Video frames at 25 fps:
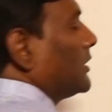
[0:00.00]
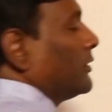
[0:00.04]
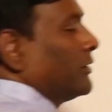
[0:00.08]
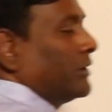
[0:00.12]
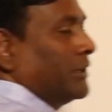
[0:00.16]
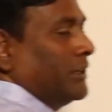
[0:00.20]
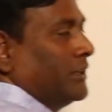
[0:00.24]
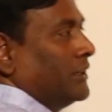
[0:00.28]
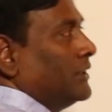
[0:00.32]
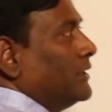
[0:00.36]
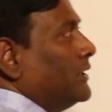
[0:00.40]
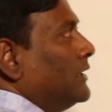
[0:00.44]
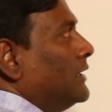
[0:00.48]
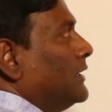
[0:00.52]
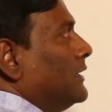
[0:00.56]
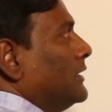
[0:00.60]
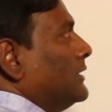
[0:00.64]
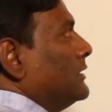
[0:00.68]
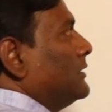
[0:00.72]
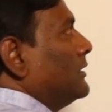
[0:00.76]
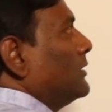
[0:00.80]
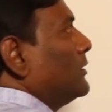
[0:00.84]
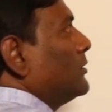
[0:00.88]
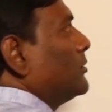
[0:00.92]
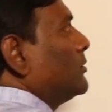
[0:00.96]
Okay,
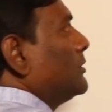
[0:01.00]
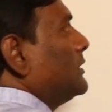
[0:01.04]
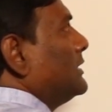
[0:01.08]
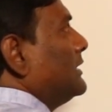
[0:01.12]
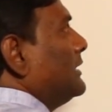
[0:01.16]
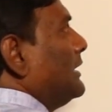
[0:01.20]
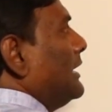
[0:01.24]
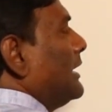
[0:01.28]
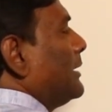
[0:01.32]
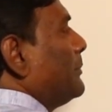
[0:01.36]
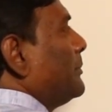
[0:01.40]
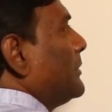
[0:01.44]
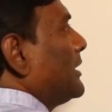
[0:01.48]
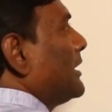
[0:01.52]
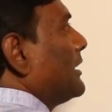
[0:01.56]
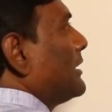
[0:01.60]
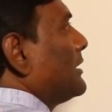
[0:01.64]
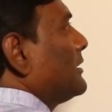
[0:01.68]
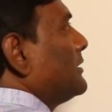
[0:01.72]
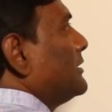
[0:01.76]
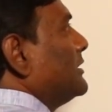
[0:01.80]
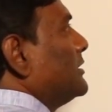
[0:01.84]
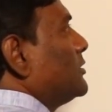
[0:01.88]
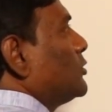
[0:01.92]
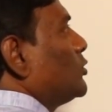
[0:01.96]
now the, let me
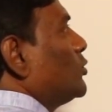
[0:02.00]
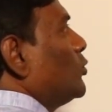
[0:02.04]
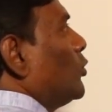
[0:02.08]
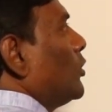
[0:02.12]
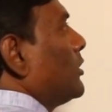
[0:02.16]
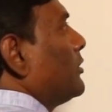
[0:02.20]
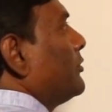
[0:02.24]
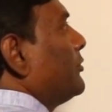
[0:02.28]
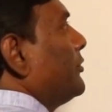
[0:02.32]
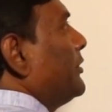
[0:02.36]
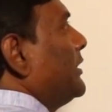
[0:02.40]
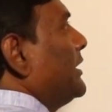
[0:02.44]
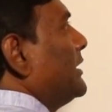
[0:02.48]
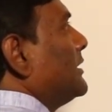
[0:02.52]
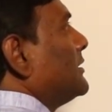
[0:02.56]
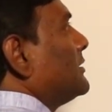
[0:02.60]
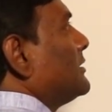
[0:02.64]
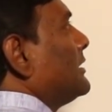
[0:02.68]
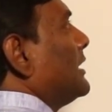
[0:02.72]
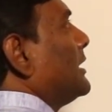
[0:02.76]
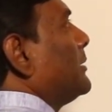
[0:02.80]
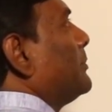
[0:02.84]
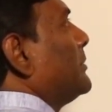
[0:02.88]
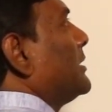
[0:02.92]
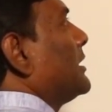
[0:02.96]
connect this to one
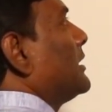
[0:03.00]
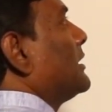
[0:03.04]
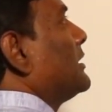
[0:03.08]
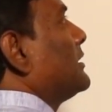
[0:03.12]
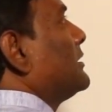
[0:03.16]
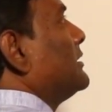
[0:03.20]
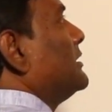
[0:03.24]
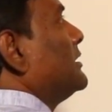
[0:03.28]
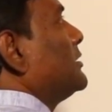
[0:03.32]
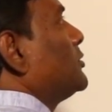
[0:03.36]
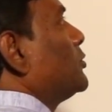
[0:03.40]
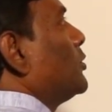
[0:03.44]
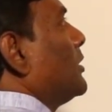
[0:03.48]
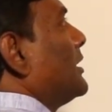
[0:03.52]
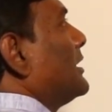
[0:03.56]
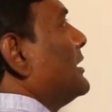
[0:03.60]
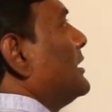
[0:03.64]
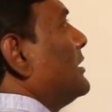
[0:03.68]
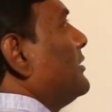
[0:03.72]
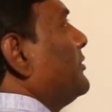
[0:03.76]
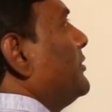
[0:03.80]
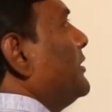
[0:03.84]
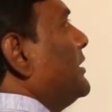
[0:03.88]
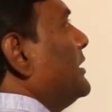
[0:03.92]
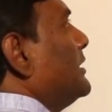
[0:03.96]
phase, let me connect this to
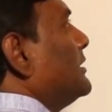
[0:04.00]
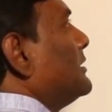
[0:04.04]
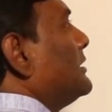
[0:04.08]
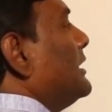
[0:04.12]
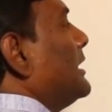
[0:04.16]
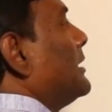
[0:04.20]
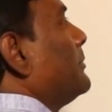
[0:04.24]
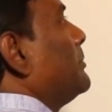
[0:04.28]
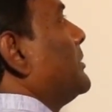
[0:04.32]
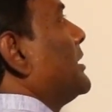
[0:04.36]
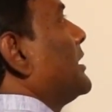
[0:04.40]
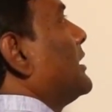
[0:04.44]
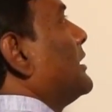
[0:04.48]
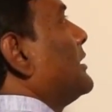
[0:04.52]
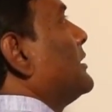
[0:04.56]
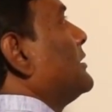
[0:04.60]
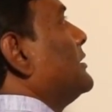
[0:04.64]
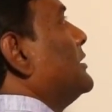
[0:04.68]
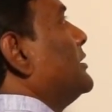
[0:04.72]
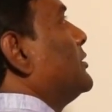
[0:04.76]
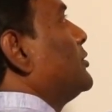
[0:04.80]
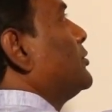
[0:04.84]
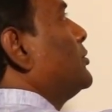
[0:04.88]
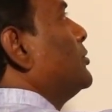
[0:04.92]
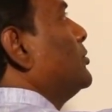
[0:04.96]
another phase, let me connect
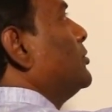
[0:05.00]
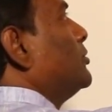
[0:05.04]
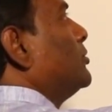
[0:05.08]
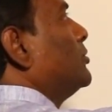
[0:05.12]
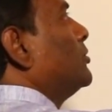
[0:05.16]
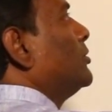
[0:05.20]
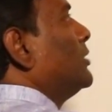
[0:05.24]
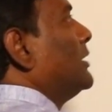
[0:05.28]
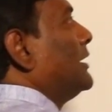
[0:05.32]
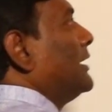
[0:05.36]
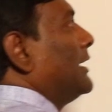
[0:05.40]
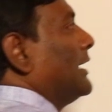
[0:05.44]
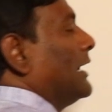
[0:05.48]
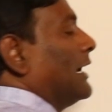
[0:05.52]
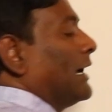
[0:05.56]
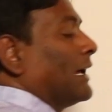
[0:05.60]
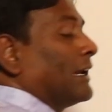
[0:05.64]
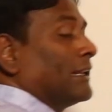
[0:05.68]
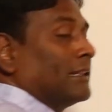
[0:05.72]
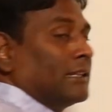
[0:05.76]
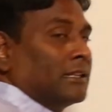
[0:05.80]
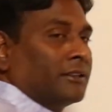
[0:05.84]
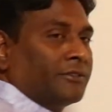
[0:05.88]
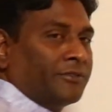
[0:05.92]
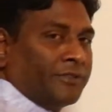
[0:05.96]
this to
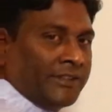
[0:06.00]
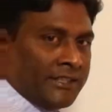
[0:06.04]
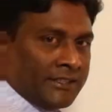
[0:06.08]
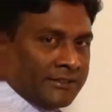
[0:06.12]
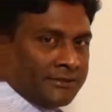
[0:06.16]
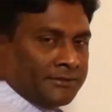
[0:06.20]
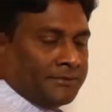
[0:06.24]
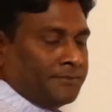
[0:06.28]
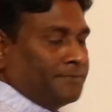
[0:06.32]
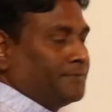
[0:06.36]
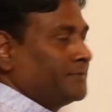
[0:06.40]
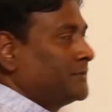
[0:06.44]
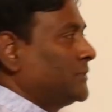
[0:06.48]
another phase.